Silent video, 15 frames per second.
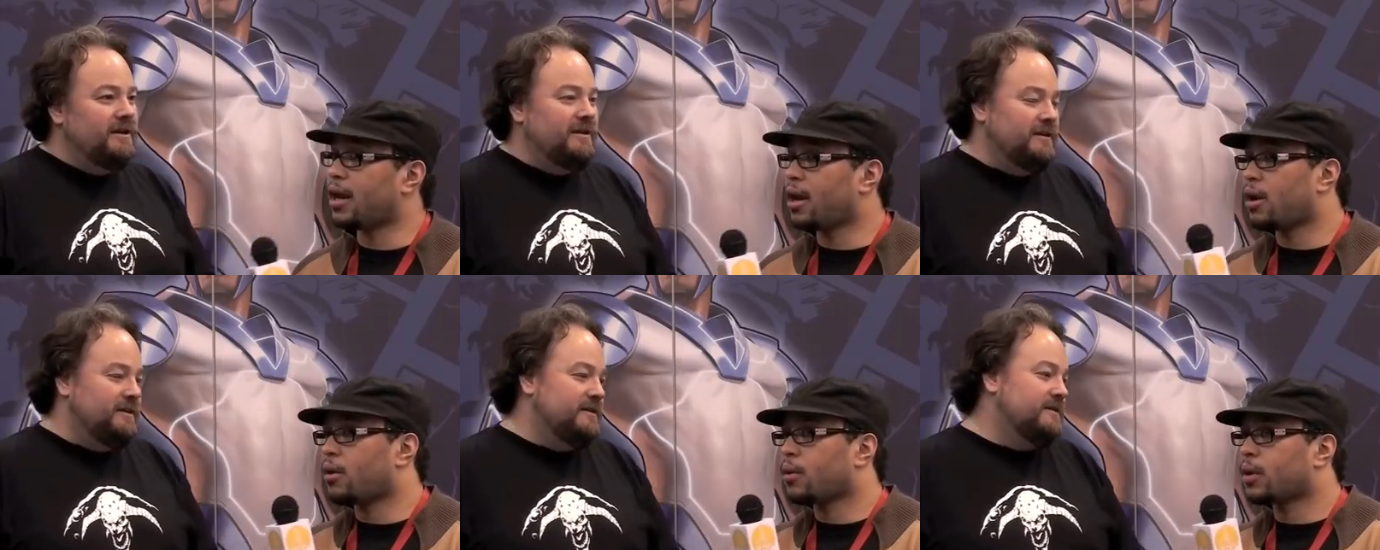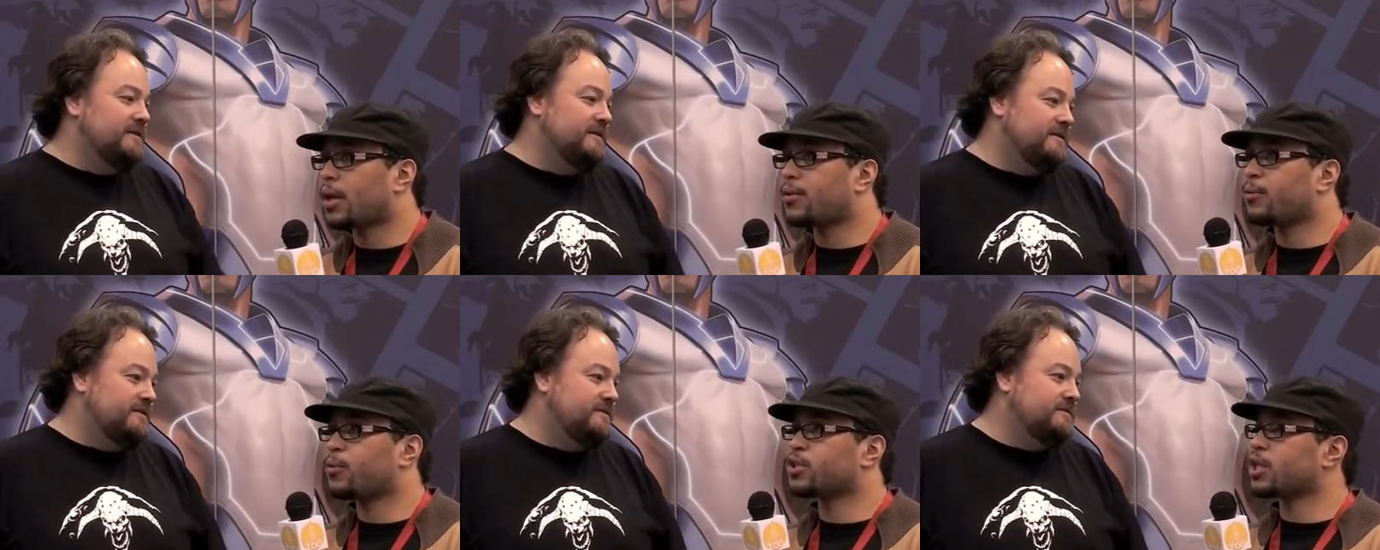Speaker 1: I know.
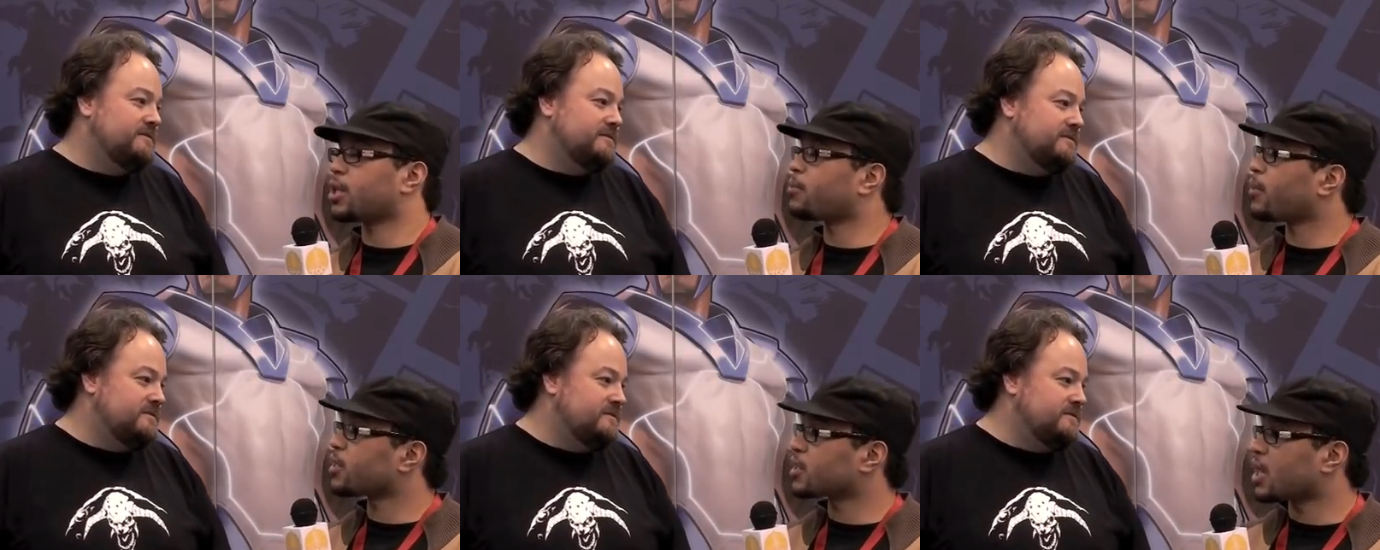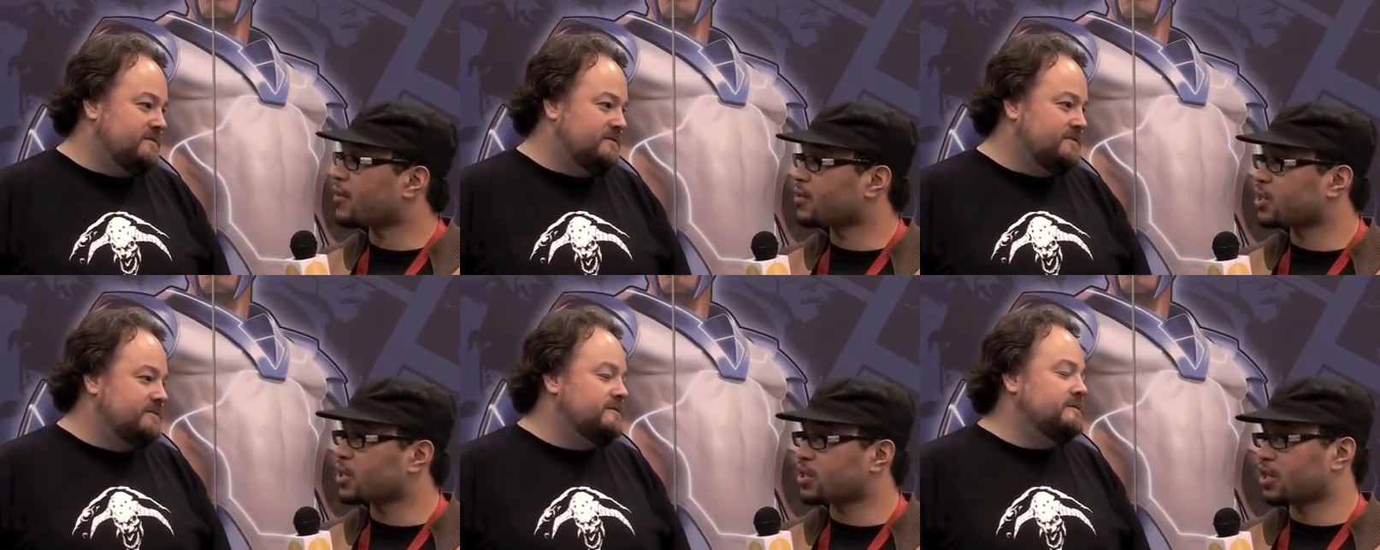I was at the press
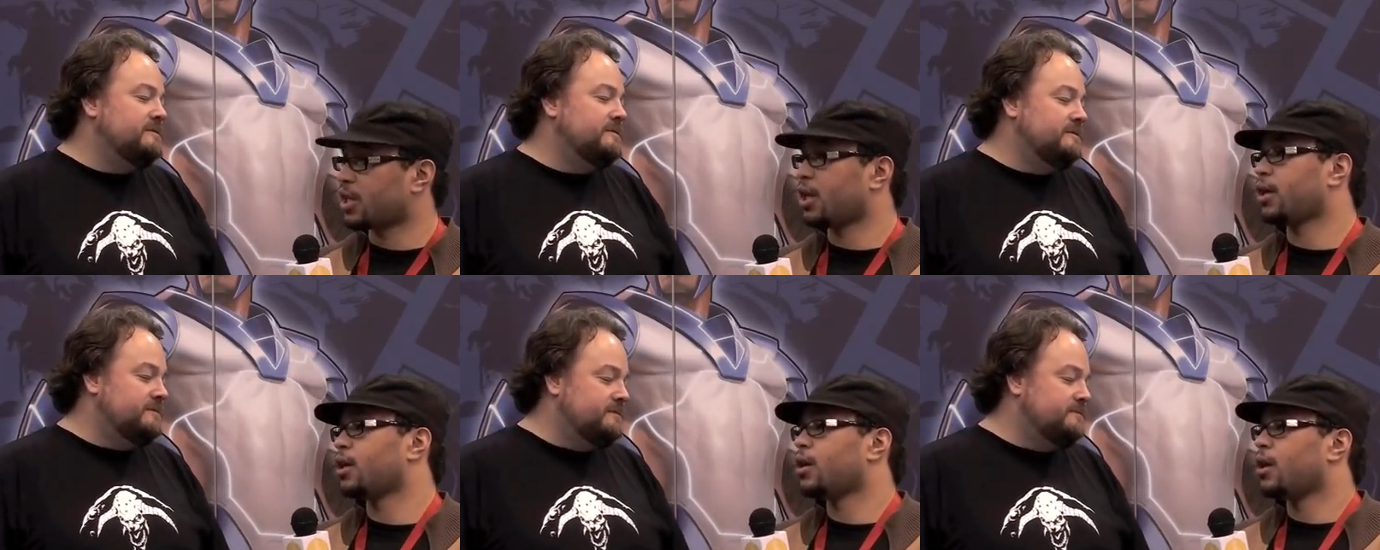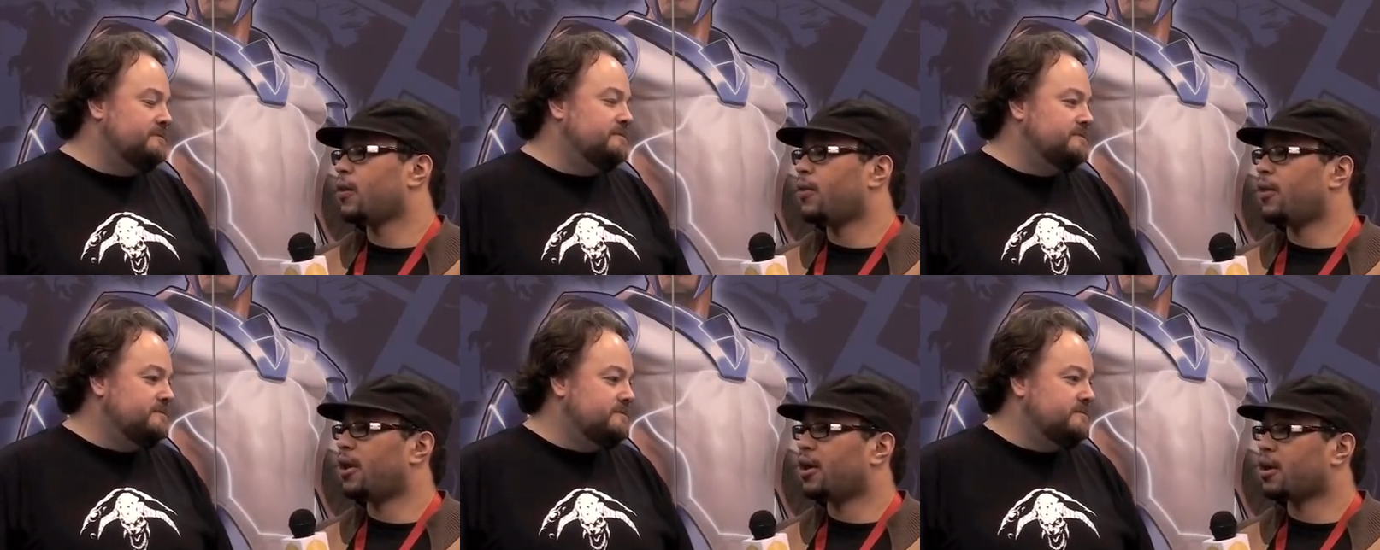conference yesterday.
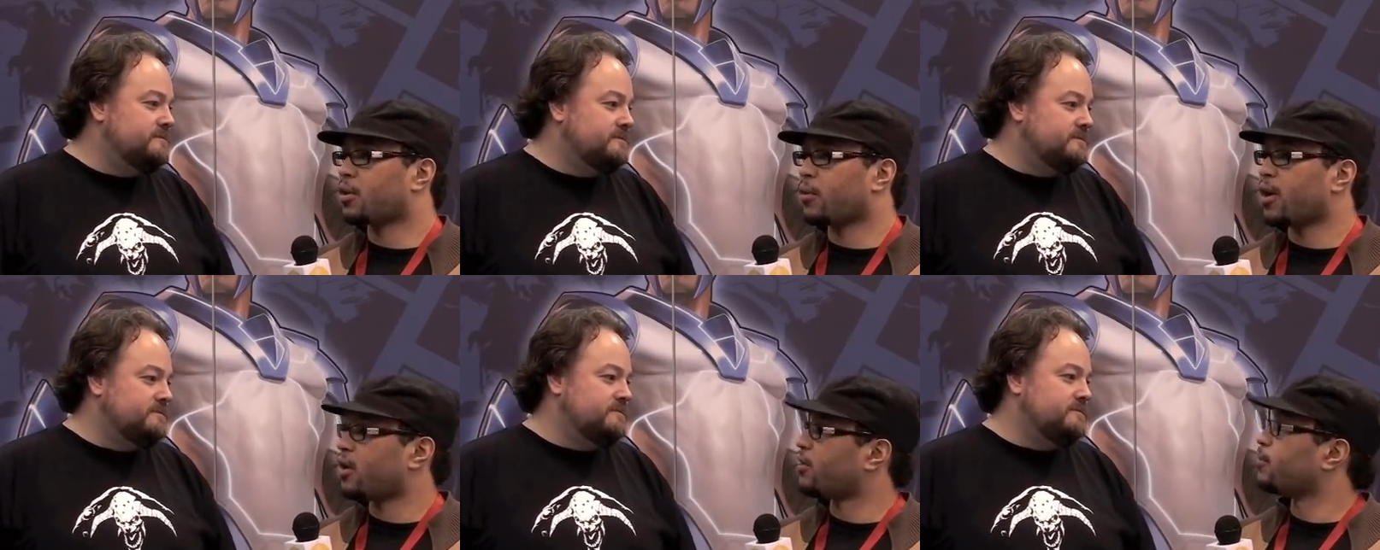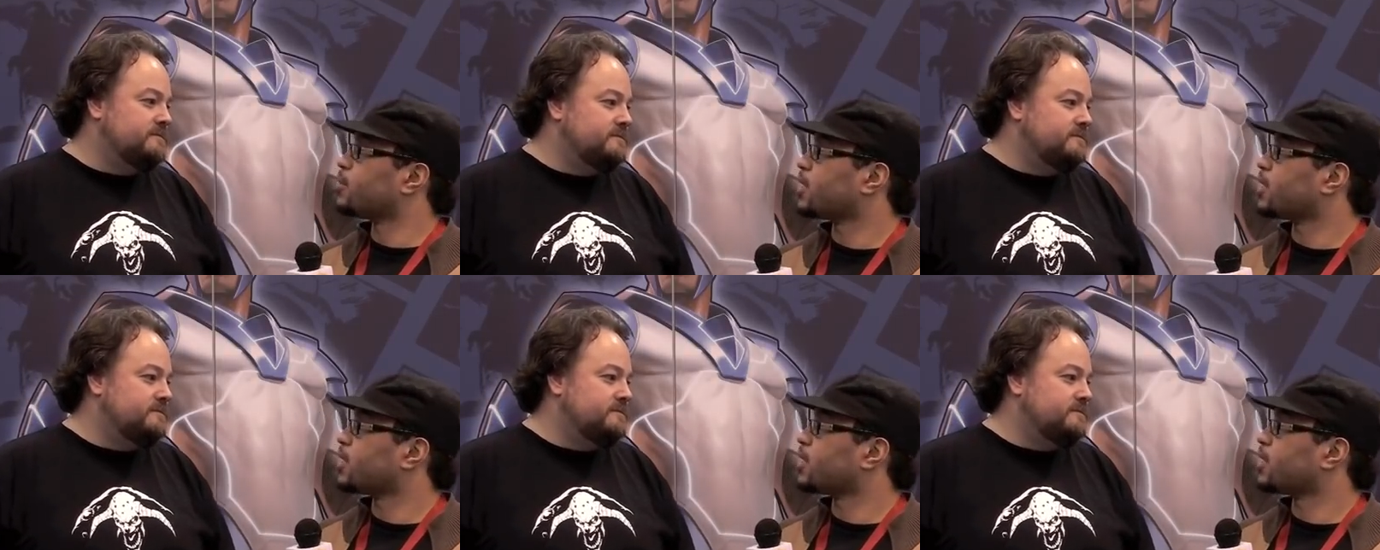The creator